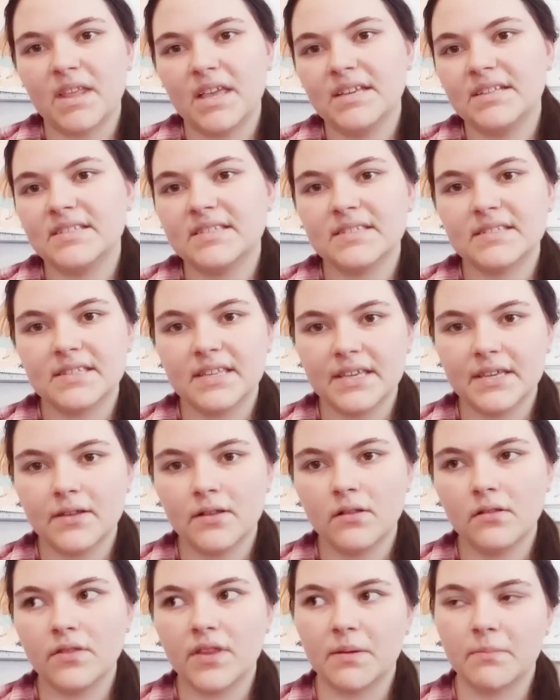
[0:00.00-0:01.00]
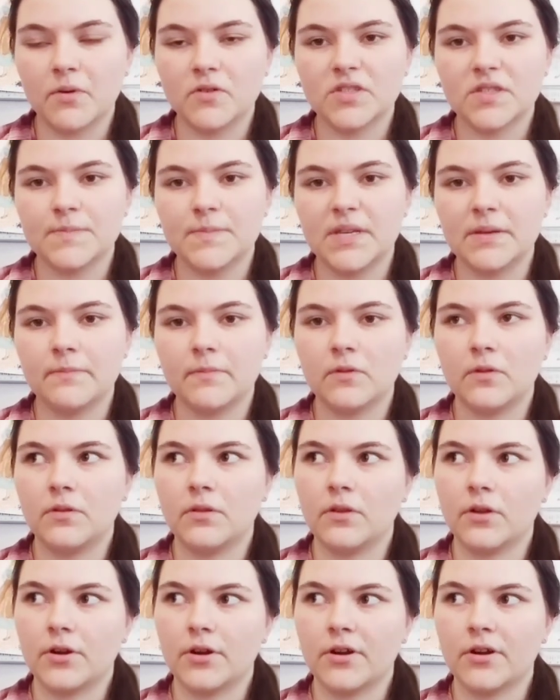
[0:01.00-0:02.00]
skill that most people
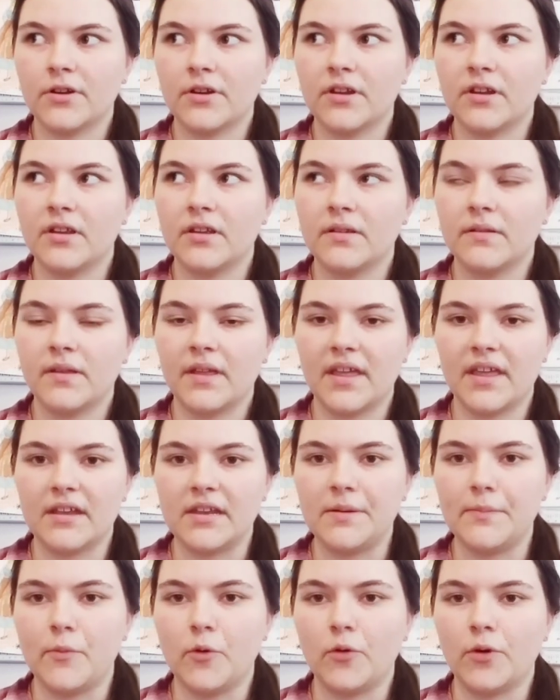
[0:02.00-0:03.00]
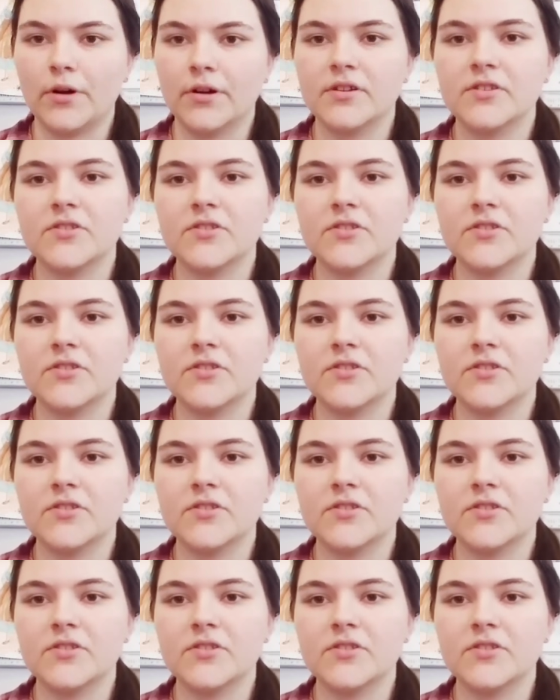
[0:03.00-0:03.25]
learn anymore.